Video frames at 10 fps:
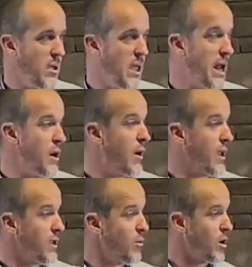And I know I
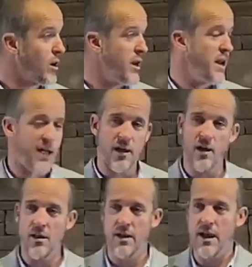can work on it. I can
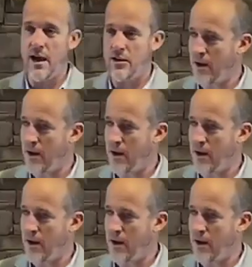call a doctor.